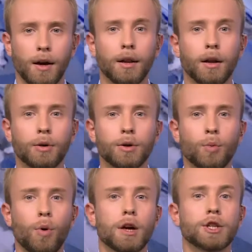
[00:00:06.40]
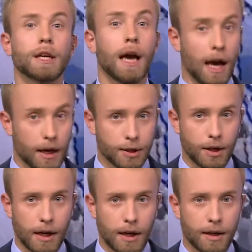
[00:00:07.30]
Hello, you're watching Head to
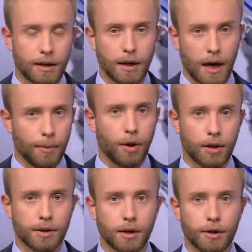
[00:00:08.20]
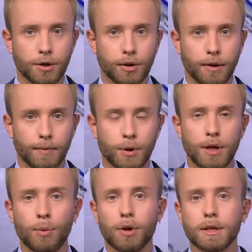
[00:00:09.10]
Head, and I'm Oles Gerjuk.
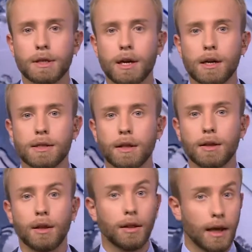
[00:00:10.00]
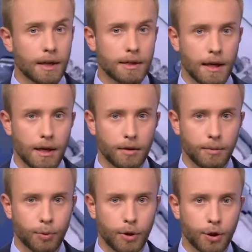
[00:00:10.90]
Today we're discussing the latest scandal
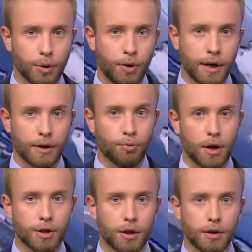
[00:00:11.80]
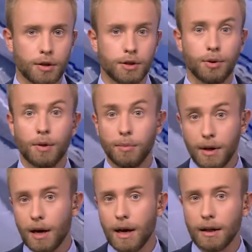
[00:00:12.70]
between Ukraine and Russia that took
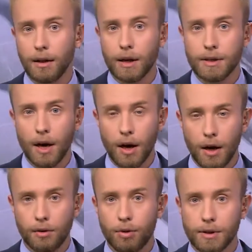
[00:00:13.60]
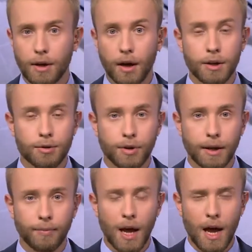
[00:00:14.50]
media headlines across the
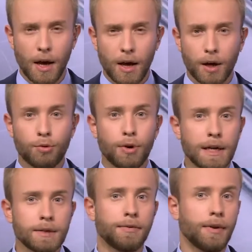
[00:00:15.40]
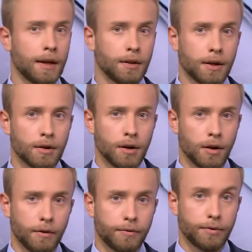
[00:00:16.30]
country. A great failure
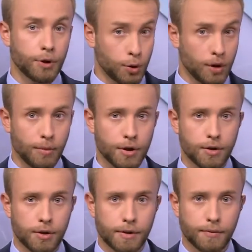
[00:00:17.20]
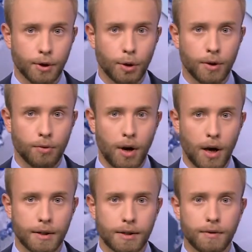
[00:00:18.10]
of two commissioners for human
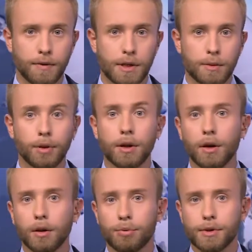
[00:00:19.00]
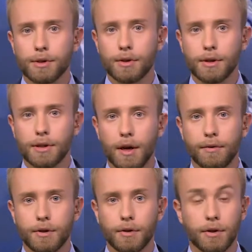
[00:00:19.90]
rights to visit political prisoners
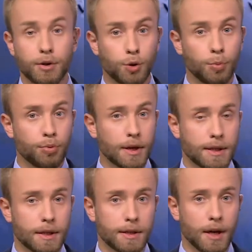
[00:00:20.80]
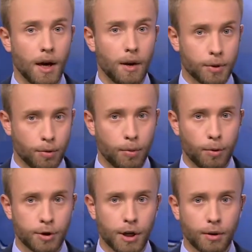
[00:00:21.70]
after the two presidents, Petro
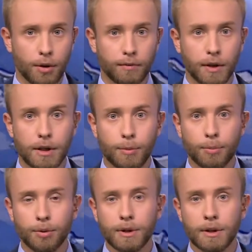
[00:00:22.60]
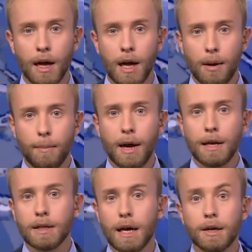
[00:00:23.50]
Poroshenko and Vladimir Putin,
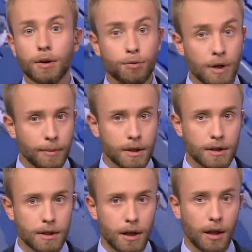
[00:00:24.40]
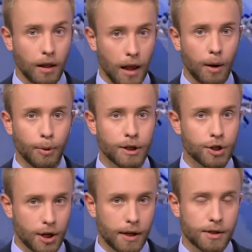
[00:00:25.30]
made an agreement allowing
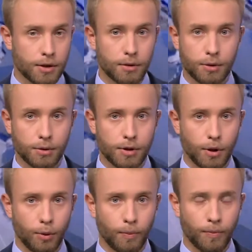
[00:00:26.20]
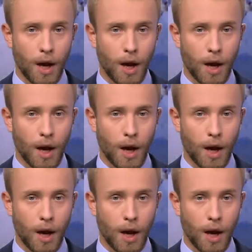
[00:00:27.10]
just to do so.